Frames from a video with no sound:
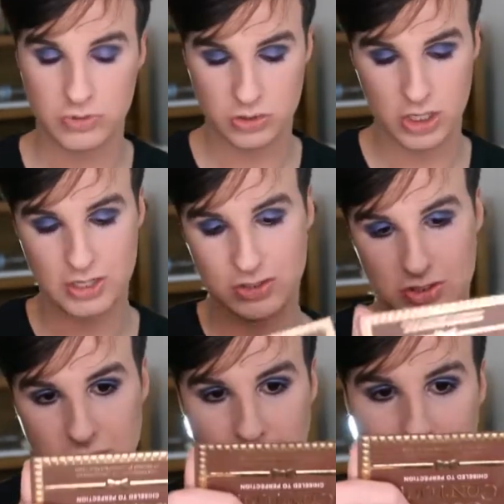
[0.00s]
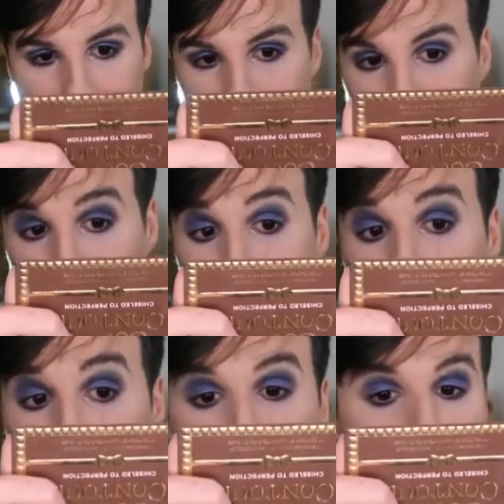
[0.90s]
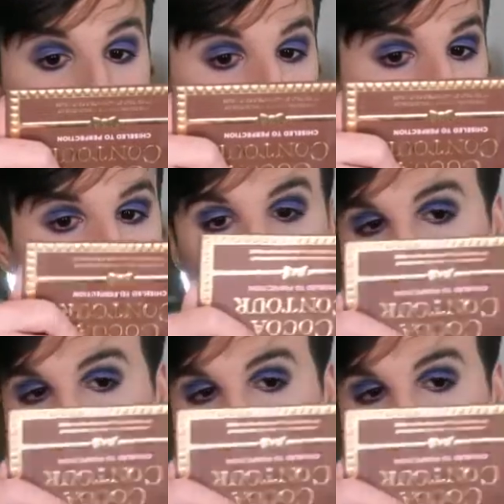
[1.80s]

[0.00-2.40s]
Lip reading: just to give it kind of a more